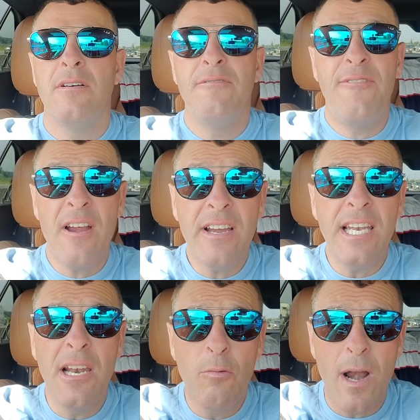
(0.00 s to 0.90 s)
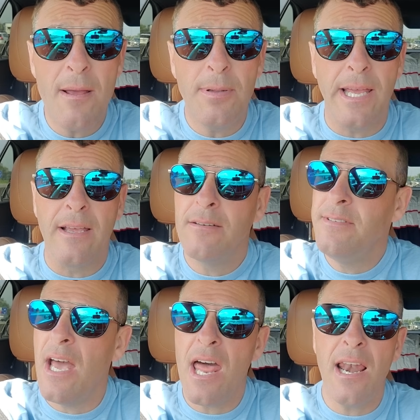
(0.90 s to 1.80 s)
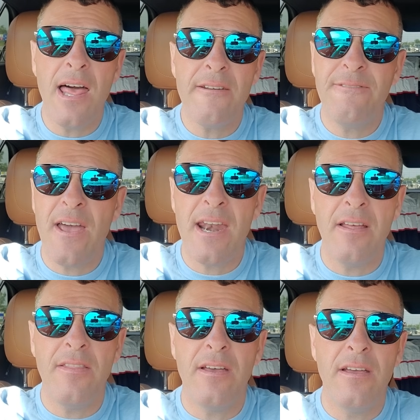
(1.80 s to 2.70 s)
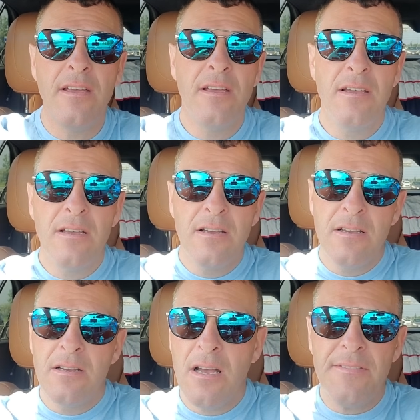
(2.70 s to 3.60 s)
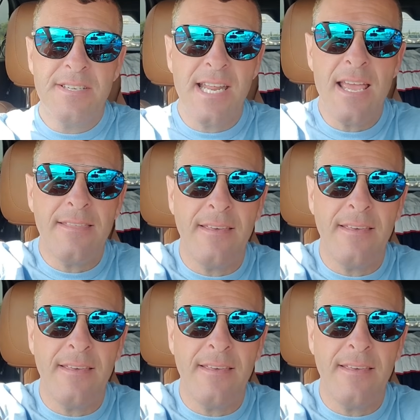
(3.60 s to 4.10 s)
Very little rambling. Not a lot of fat on the steak